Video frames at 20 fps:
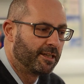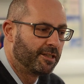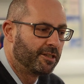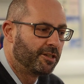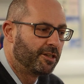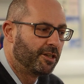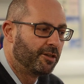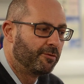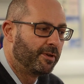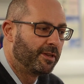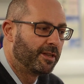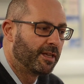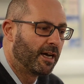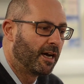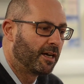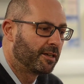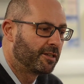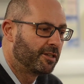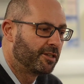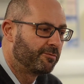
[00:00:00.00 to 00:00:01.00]
to do with
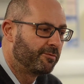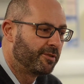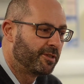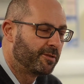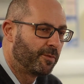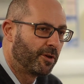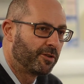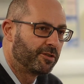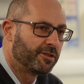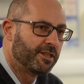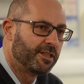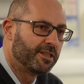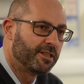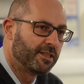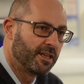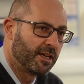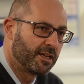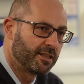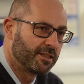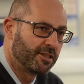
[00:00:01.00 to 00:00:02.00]
artist responses
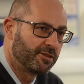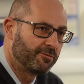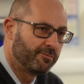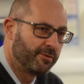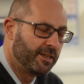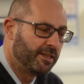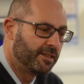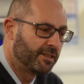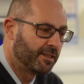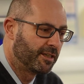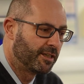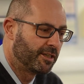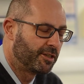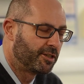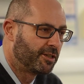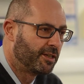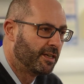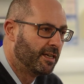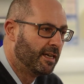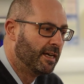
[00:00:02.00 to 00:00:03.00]
and artist
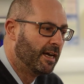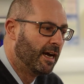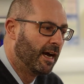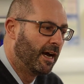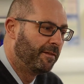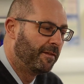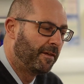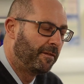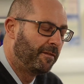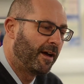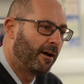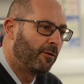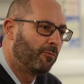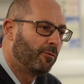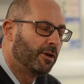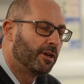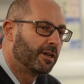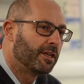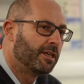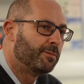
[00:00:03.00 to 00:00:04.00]
research. And then that
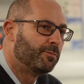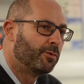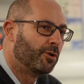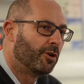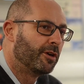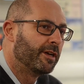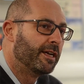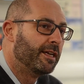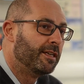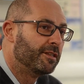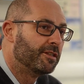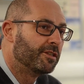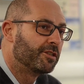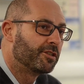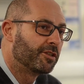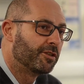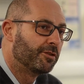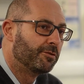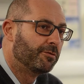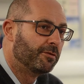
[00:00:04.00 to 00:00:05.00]
work is brought into
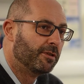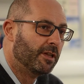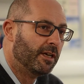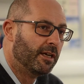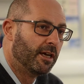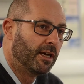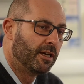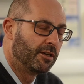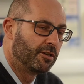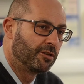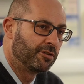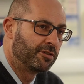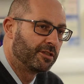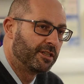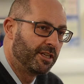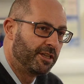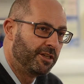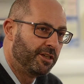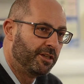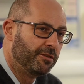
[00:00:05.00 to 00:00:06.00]
school and
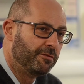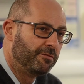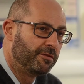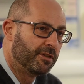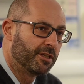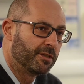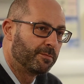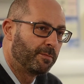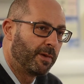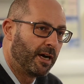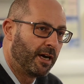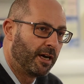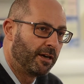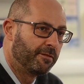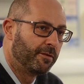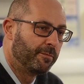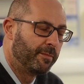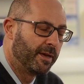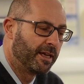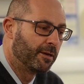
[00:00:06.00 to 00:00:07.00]
continued as part
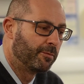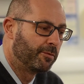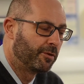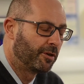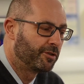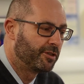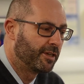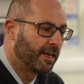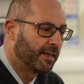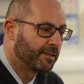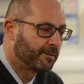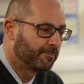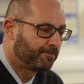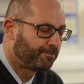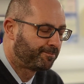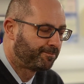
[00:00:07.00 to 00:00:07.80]
of a bigger project.